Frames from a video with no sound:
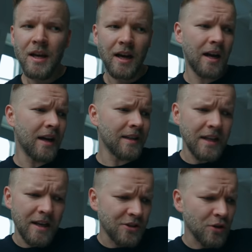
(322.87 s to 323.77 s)

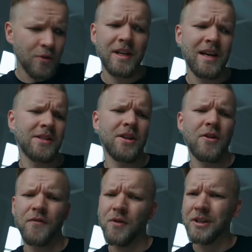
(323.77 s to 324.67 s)
Yeah, Sony has
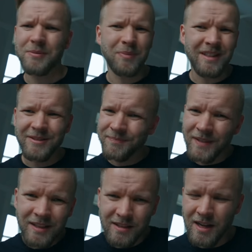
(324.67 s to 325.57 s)
autofocus, but
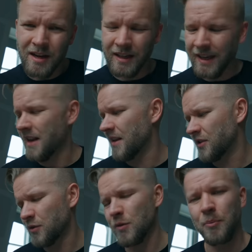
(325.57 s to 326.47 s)
it's not
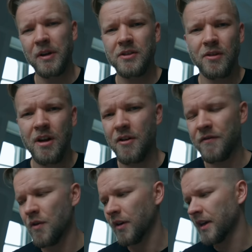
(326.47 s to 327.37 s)
Canon's dual pixel
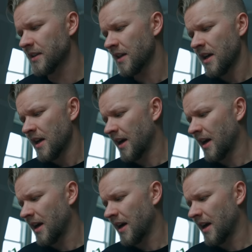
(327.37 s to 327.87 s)
autofocus.